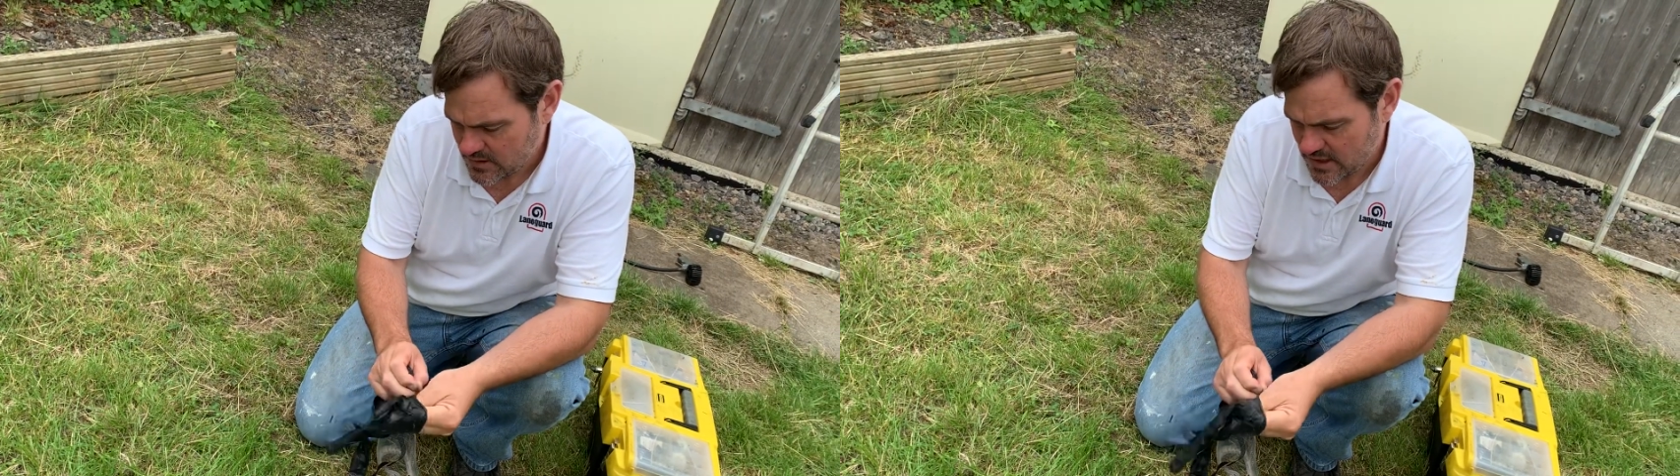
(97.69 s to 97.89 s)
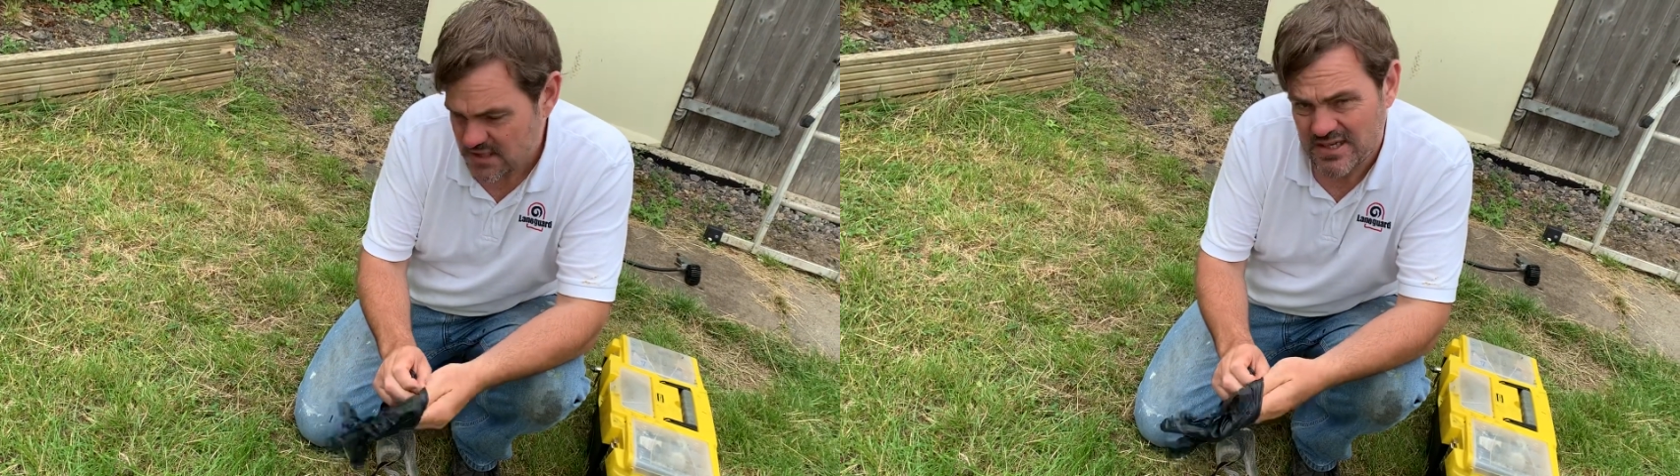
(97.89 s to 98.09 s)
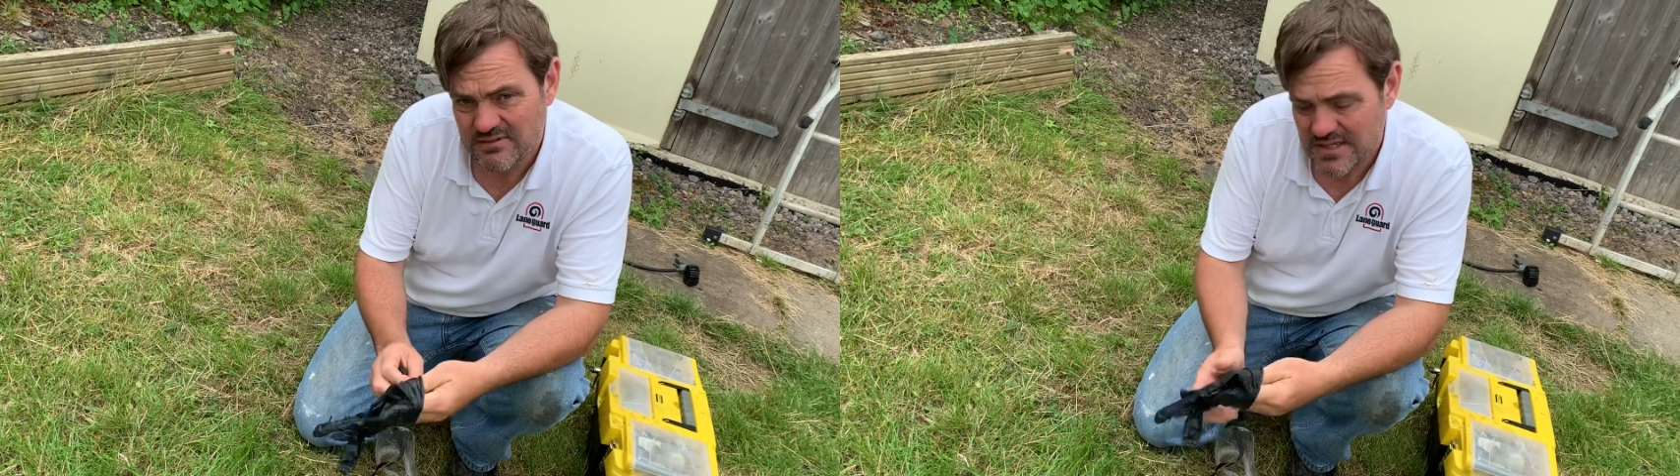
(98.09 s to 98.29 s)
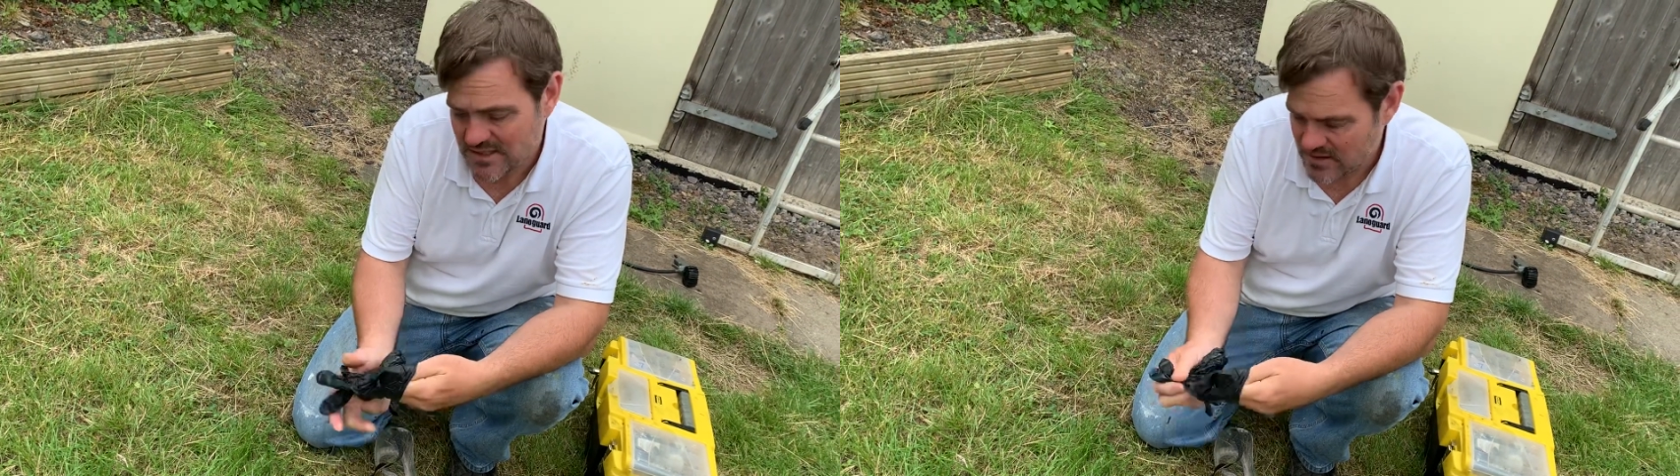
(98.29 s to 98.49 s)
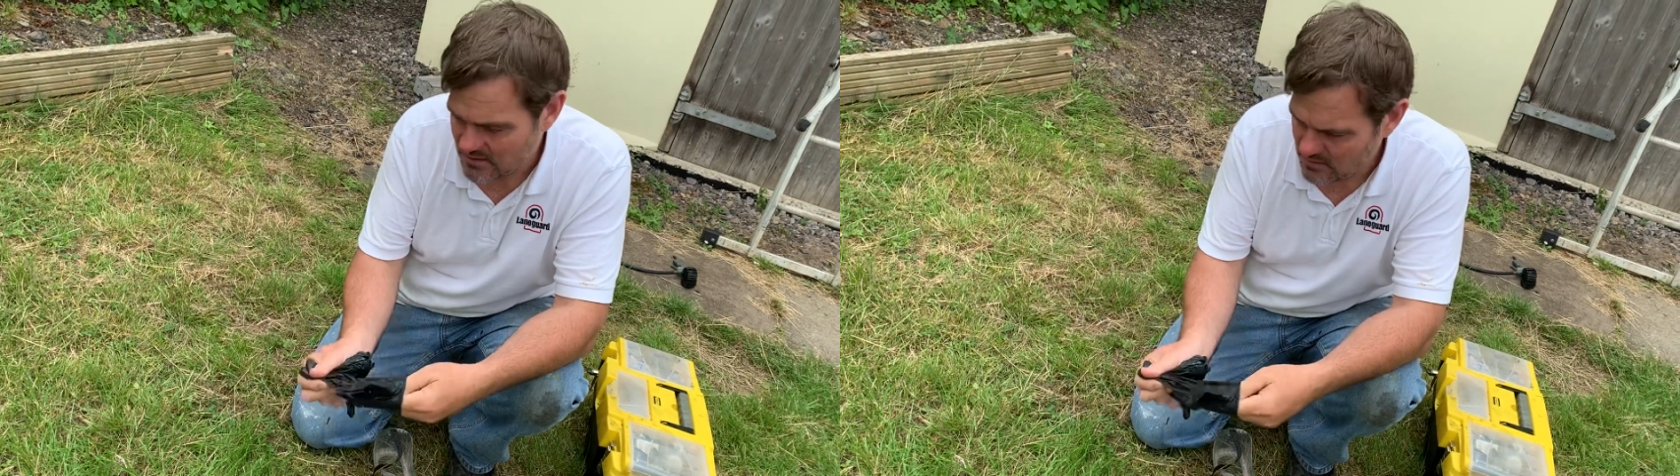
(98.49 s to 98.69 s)
sensitivity
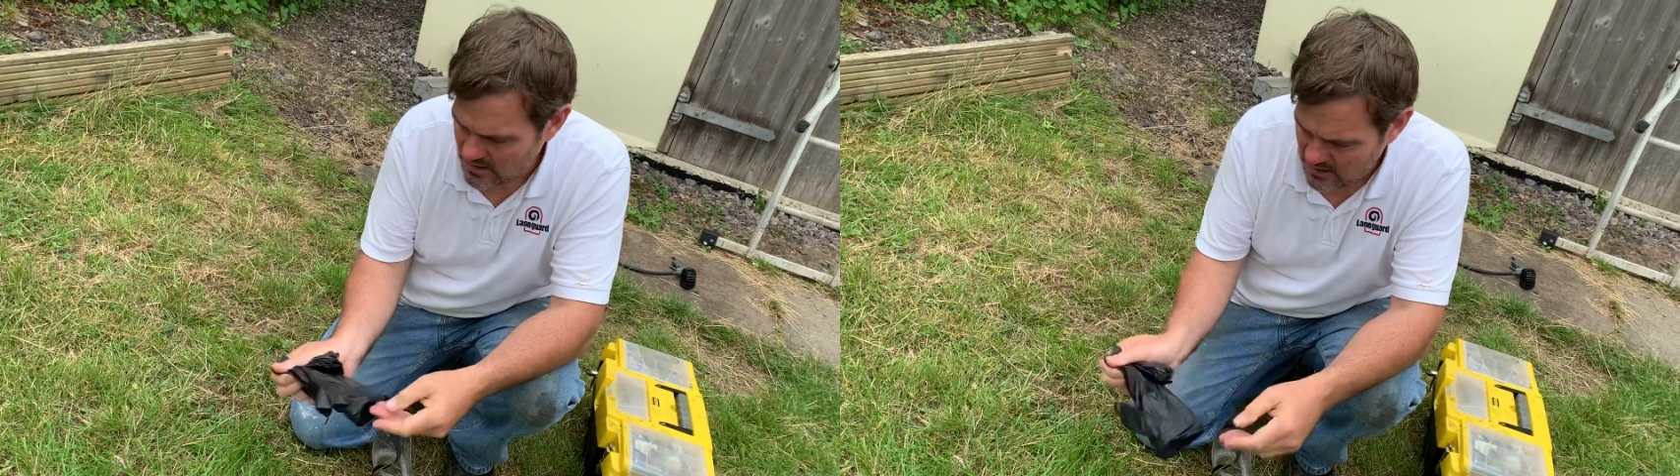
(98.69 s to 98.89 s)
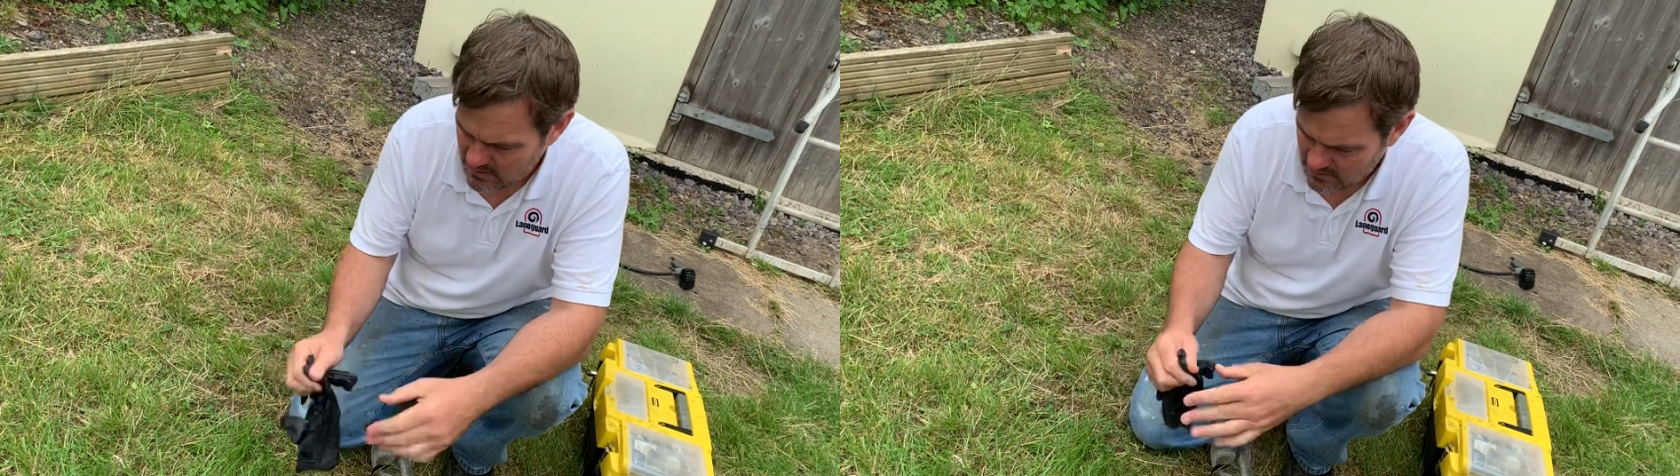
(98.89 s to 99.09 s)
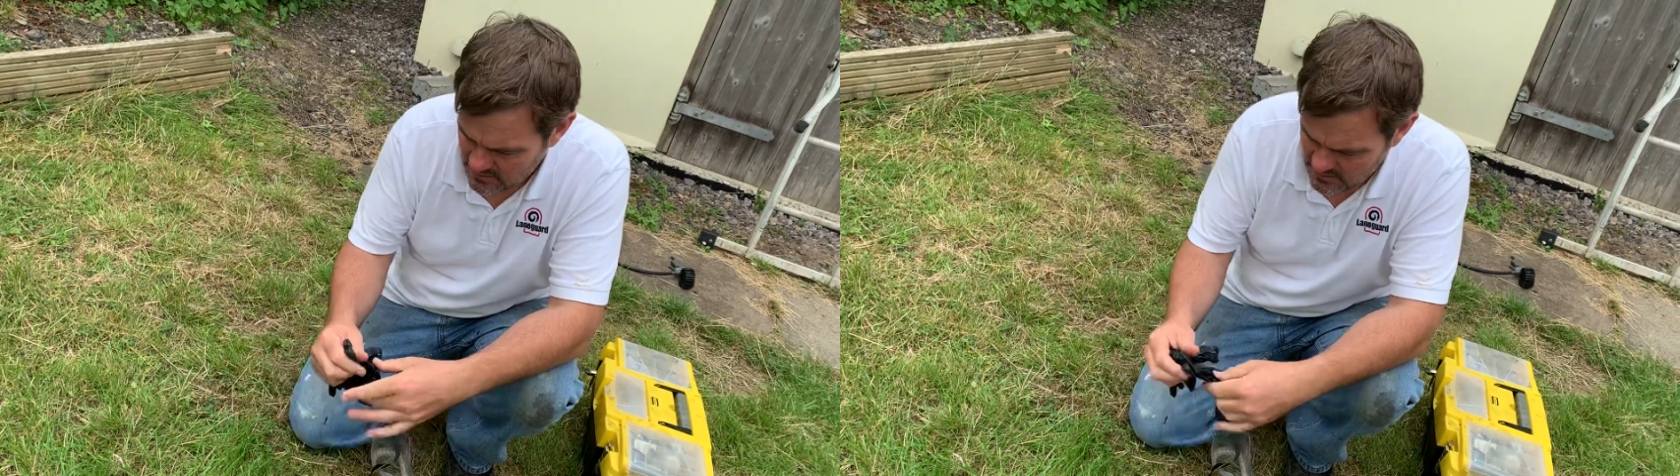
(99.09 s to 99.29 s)
to